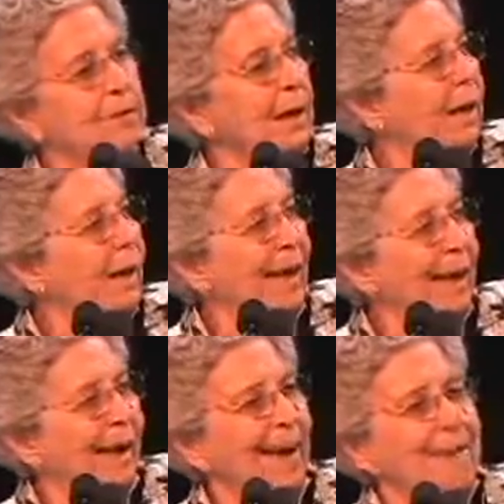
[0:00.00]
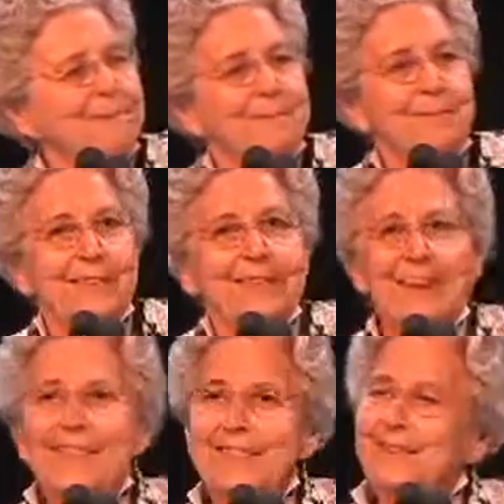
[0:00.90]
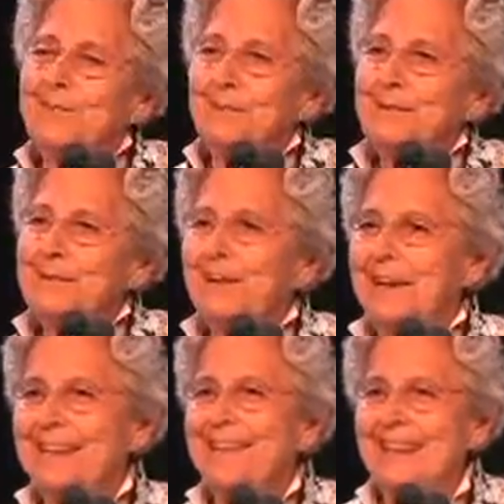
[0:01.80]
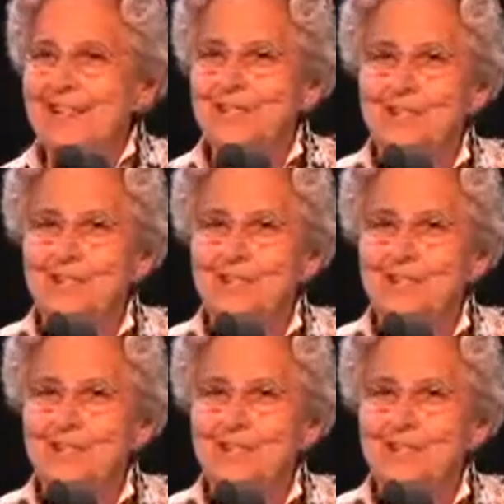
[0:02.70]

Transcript: the first presentation that presented some questions.